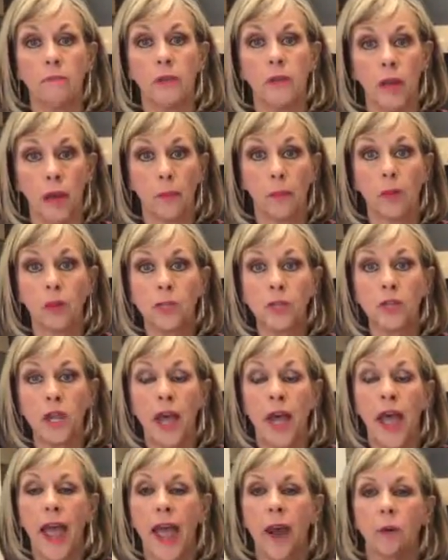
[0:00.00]
numbers,
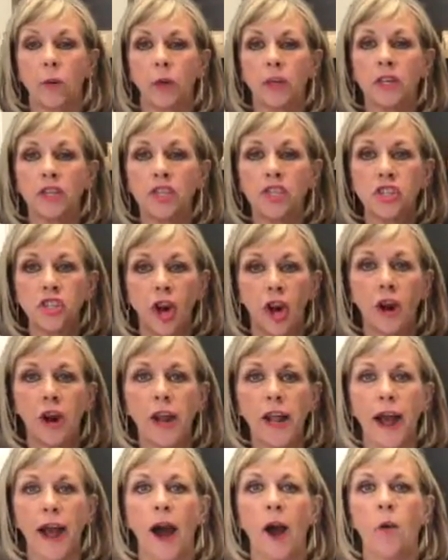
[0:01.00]
and we're going to
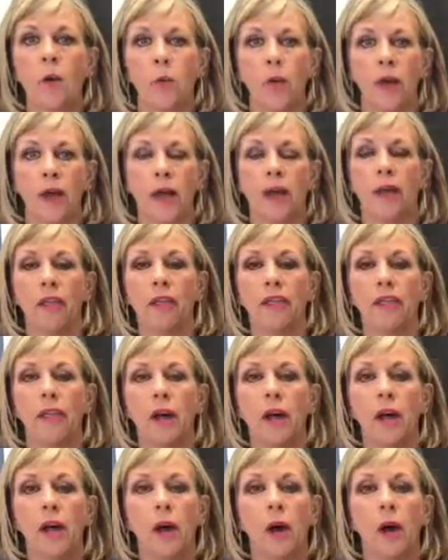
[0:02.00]
start out with